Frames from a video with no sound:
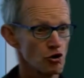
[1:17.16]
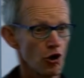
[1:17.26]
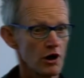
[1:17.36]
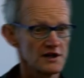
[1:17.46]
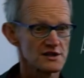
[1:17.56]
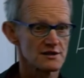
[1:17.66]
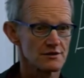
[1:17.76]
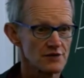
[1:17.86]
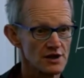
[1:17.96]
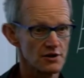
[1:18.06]
toilets
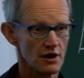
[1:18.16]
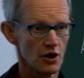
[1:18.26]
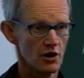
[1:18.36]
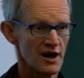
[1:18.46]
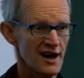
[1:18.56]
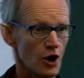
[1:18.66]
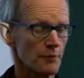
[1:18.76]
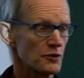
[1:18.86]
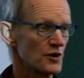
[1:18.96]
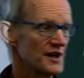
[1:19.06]
that are
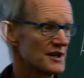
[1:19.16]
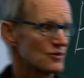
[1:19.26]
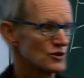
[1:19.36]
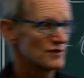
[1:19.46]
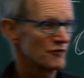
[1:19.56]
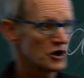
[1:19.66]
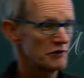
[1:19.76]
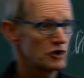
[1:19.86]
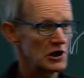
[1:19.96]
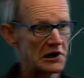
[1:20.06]
operated with very,
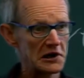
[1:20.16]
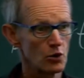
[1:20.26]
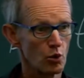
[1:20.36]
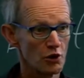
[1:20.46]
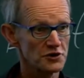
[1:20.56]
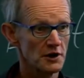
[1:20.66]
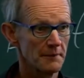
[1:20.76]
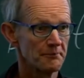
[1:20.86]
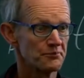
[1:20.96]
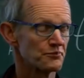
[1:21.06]
very little water,
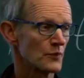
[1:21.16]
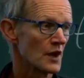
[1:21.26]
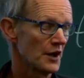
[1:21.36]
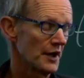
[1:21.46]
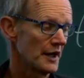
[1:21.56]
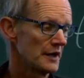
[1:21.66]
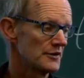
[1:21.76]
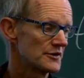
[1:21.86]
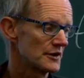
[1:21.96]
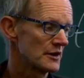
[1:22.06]

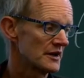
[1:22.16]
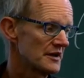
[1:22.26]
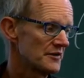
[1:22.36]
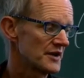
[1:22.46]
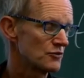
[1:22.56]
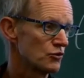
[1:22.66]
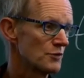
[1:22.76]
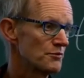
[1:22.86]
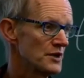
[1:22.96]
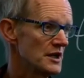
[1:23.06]
and that
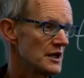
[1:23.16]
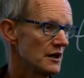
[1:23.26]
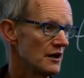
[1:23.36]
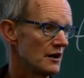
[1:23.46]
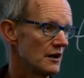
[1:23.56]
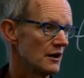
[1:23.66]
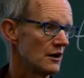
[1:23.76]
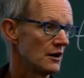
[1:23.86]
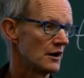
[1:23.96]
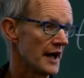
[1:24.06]
would be
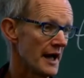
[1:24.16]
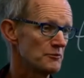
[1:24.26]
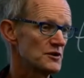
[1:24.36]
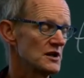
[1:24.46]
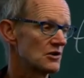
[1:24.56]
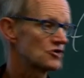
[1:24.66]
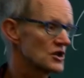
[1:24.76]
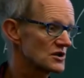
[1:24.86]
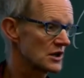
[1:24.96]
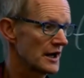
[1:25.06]
emptied
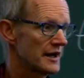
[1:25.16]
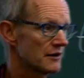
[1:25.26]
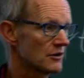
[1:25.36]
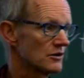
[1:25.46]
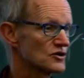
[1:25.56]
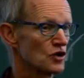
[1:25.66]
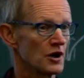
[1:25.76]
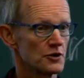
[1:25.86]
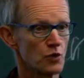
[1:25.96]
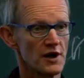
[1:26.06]
just like
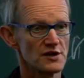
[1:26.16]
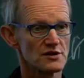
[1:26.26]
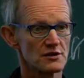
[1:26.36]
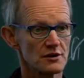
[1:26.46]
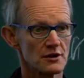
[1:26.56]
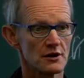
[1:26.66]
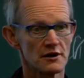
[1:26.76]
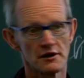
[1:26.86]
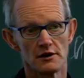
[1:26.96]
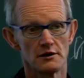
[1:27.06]
solid waste
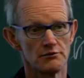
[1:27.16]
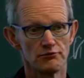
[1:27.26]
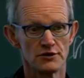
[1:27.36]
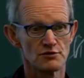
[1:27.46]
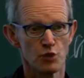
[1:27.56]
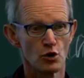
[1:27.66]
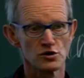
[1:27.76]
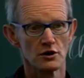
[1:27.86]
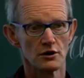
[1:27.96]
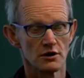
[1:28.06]

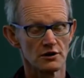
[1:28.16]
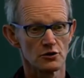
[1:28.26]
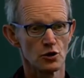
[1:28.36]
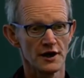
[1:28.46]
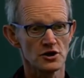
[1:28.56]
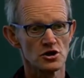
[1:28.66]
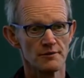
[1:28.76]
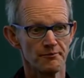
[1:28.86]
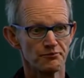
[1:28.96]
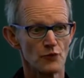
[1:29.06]
disposal collection
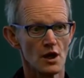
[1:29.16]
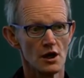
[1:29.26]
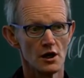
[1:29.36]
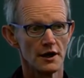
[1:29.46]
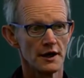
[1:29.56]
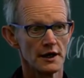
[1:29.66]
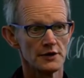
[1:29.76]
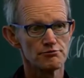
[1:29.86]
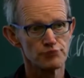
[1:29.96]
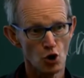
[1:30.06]

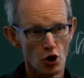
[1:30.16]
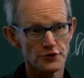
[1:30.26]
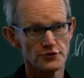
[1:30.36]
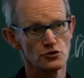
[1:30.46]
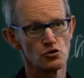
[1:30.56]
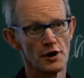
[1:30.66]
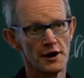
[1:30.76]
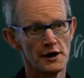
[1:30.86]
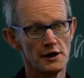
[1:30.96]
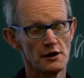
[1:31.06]
and brought to
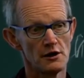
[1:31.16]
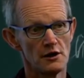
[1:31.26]
a